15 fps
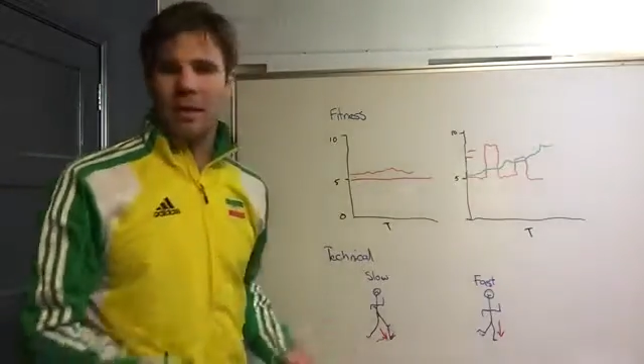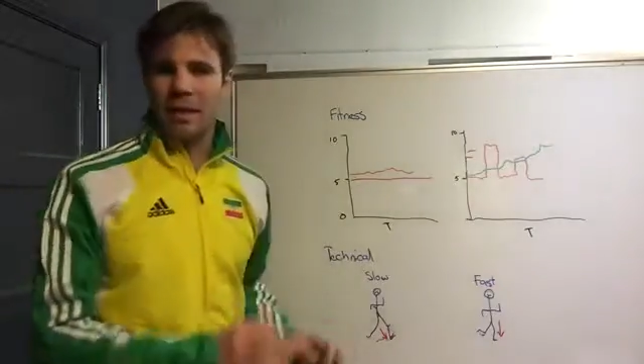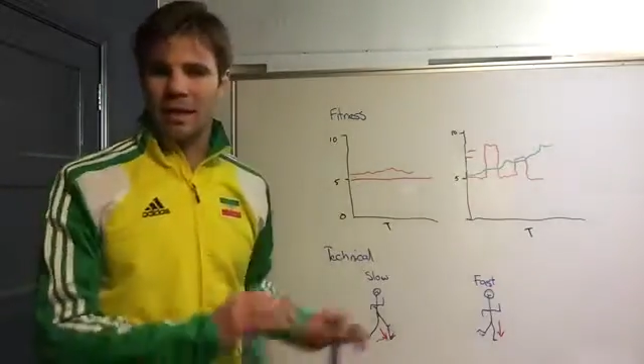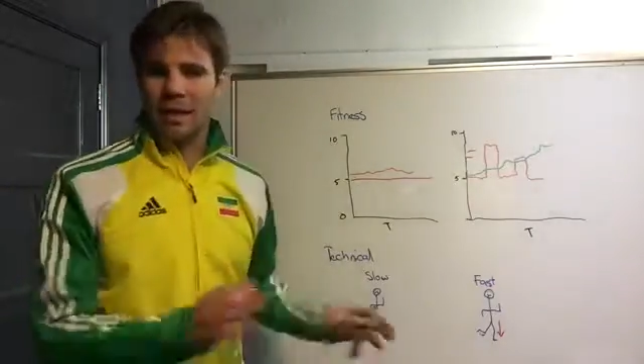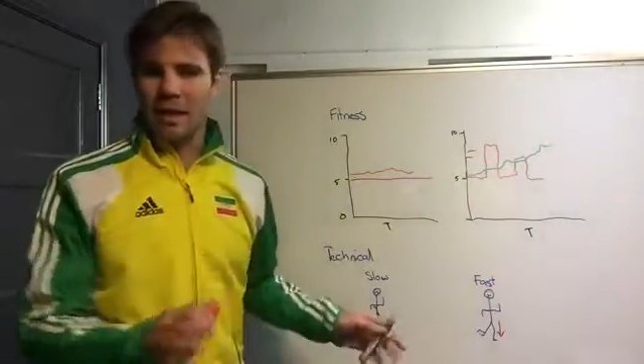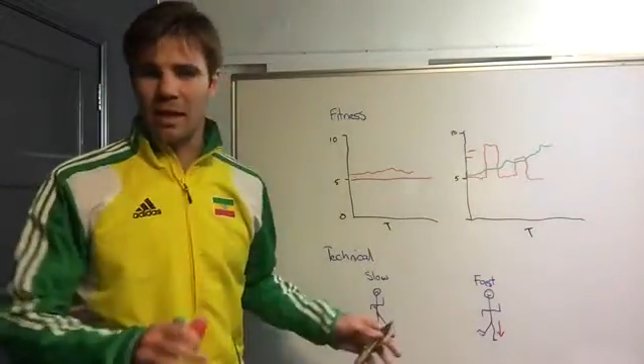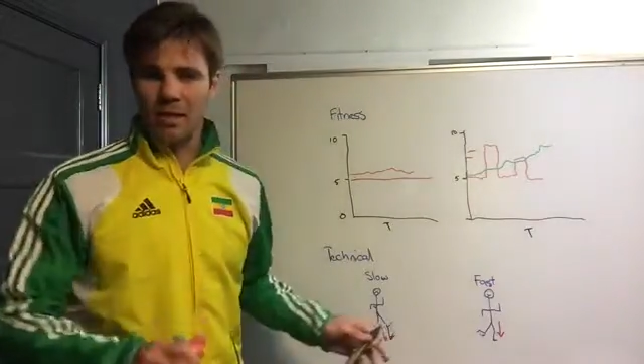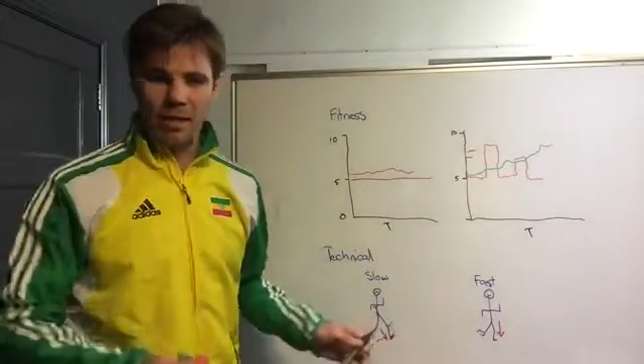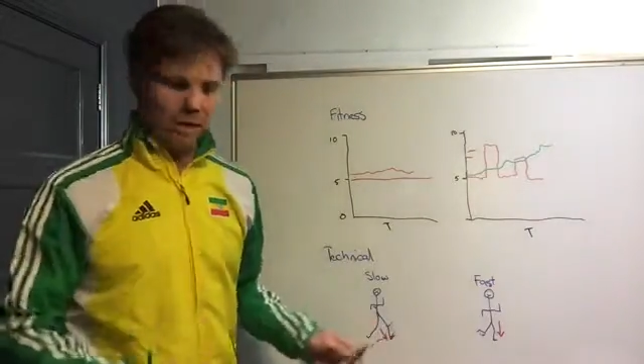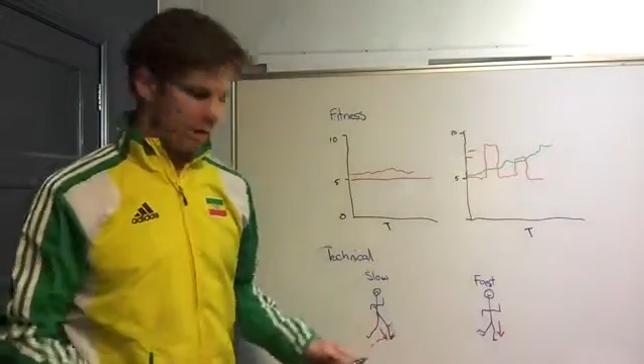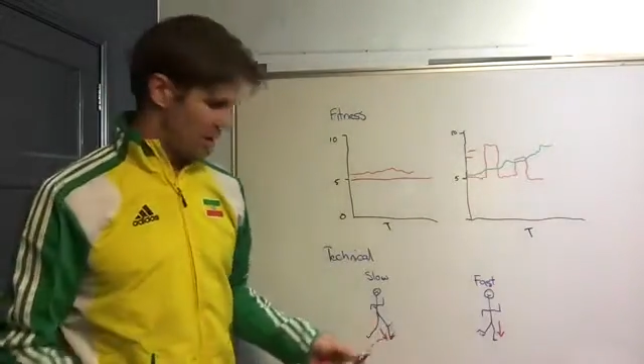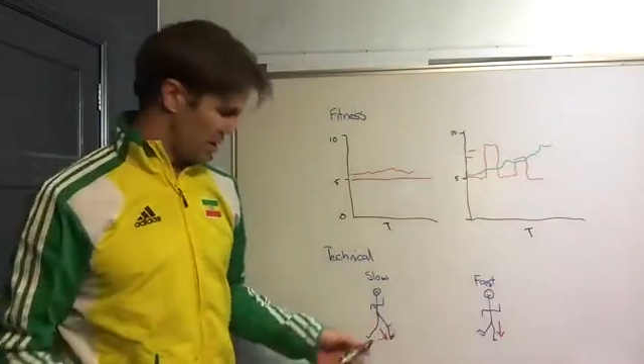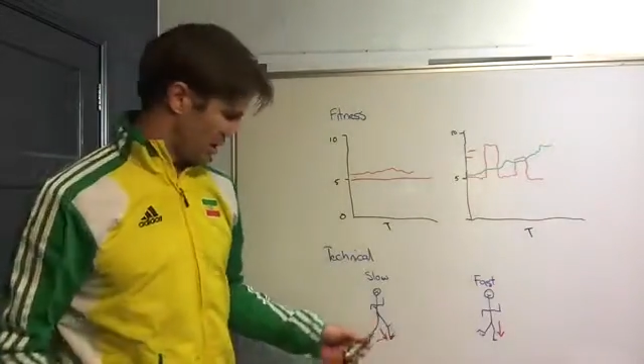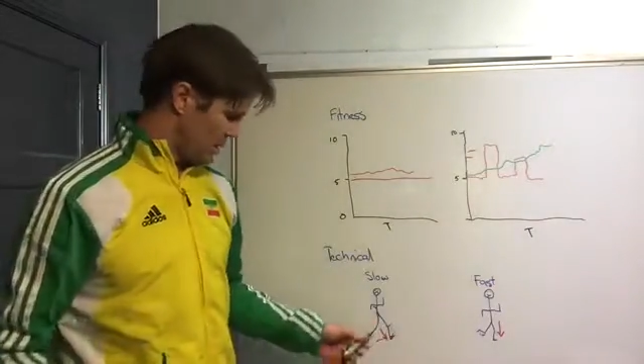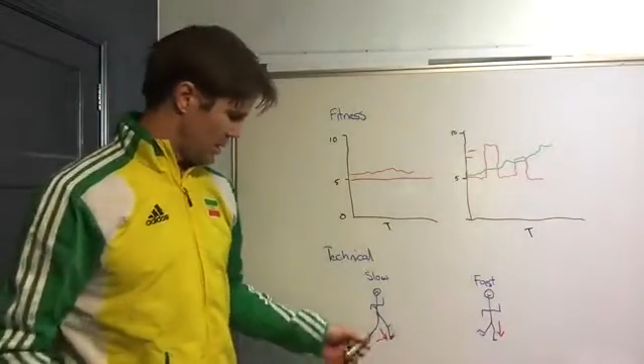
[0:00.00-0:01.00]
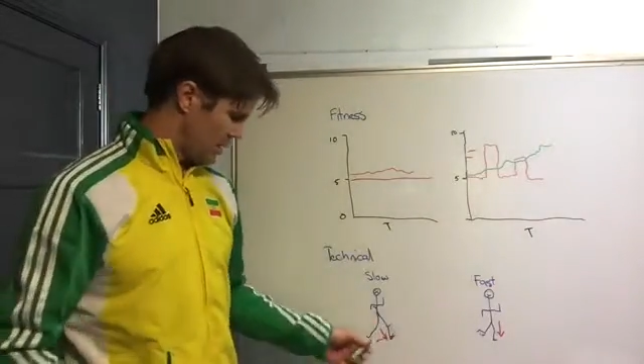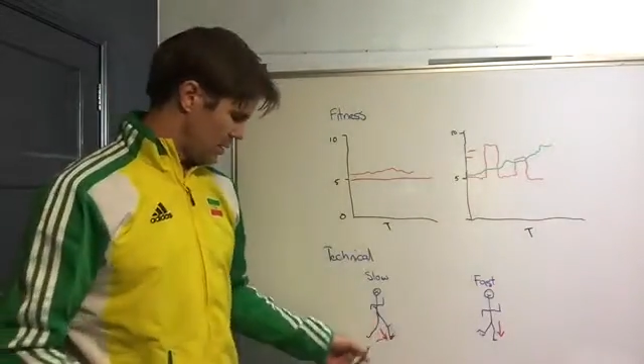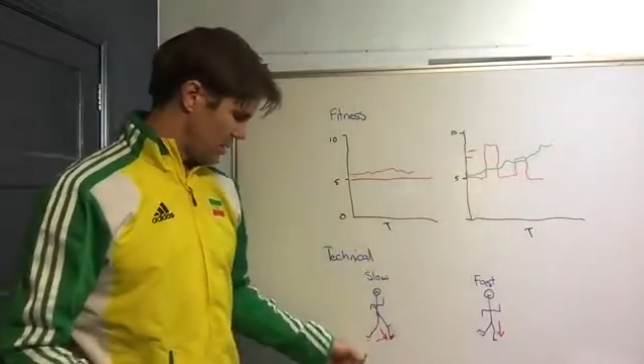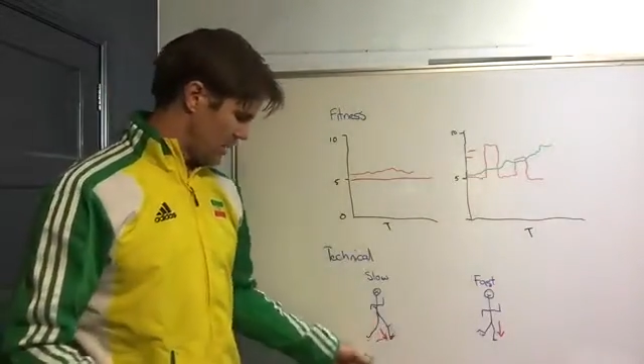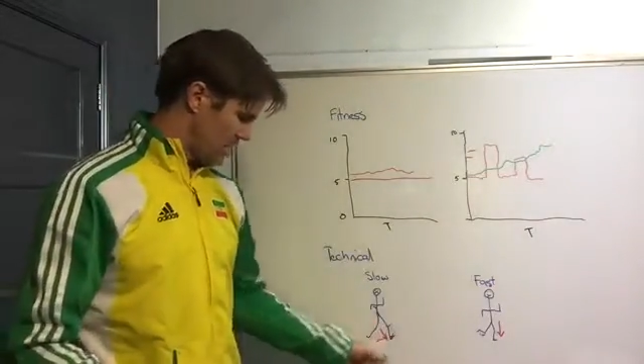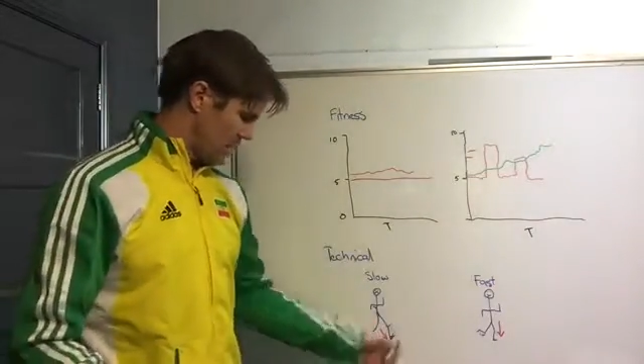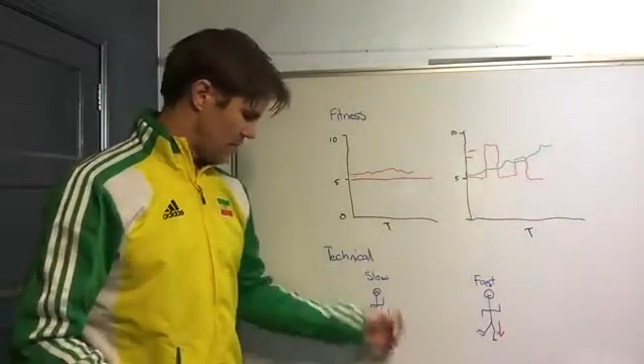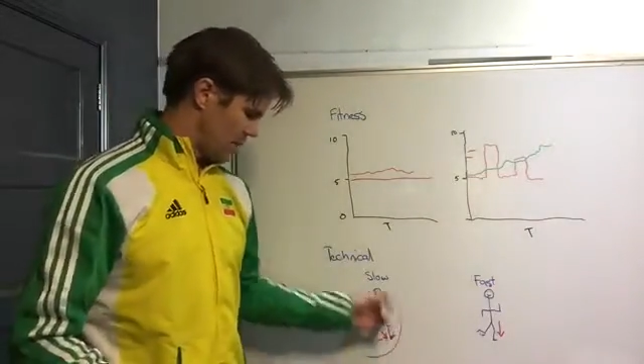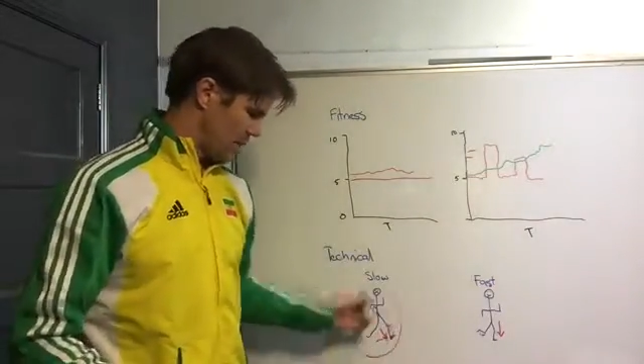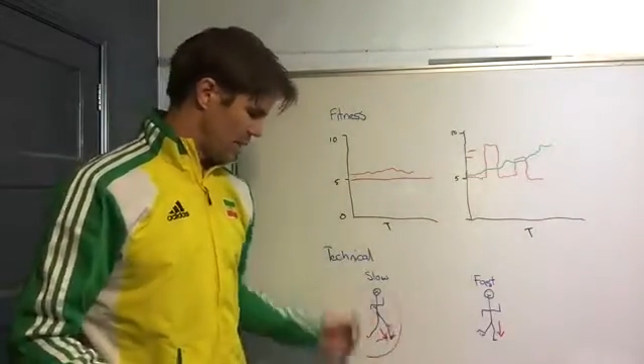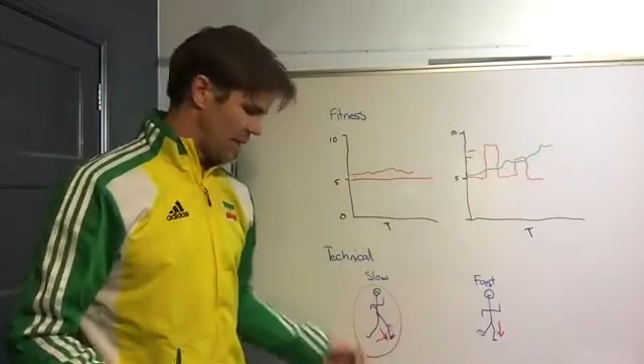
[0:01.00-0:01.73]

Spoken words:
etc. And you know,